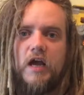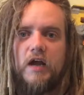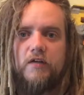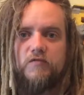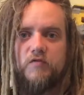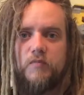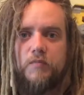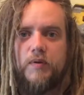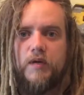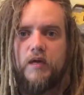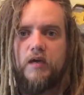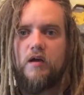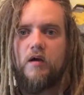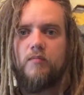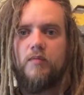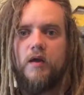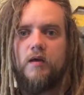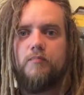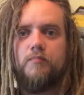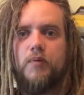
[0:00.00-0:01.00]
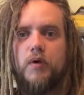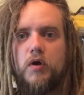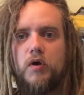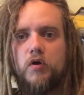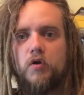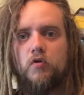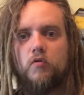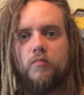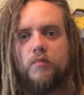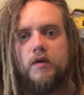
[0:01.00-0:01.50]
have to pick up their
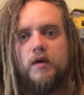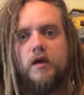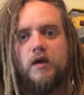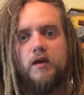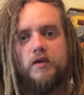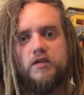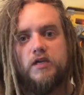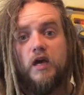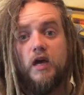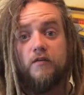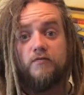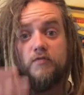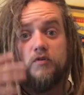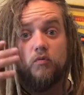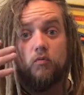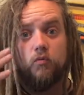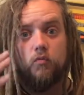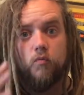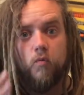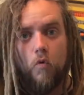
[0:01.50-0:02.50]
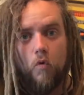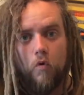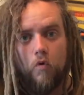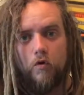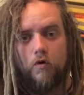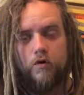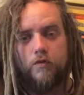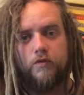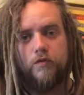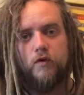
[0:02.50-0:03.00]
poop, and you have to
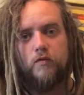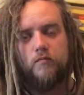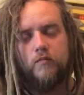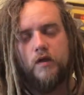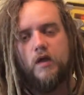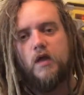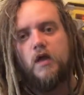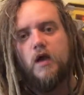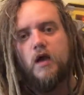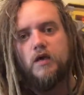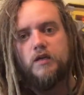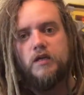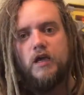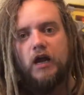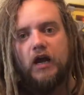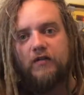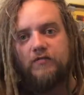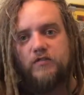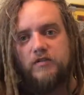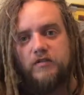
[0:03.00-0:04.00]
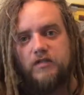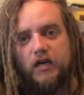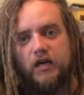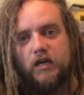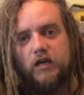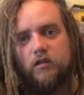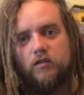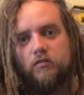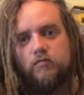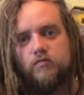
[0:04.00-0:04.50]
walk them, and you have to
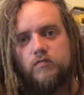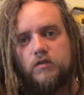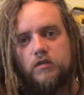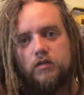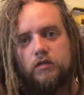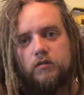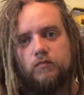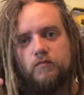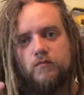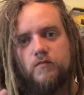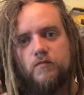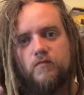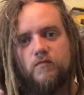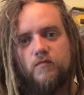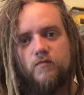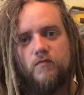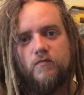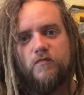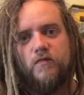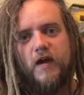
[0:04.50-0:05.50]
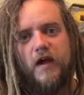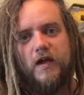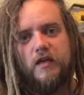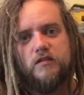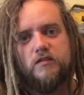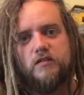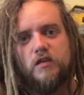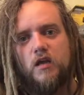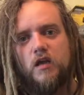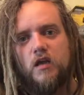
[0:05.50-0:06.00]
take them to the
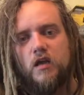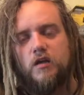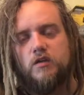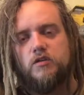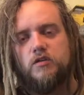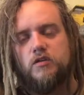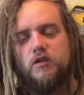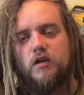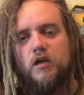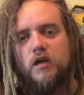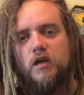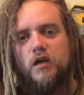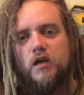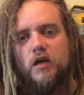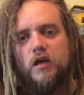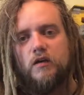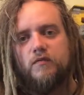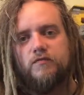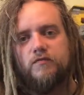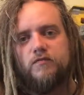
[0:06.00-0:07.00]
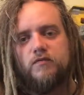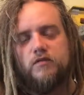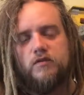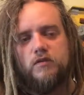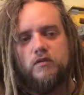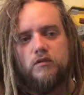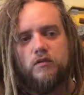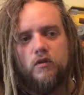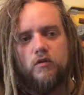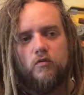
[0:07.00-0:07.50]
vet, and you have
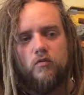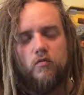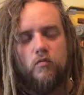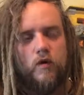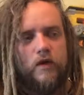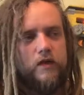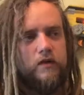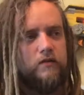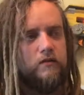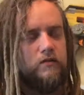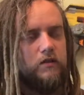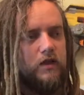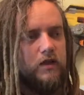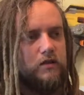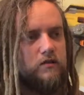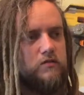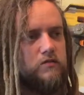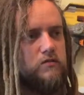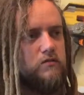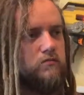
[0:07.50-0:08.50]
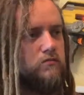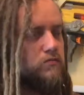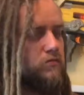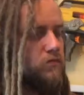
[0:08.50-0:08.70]
to... No, wait, that's...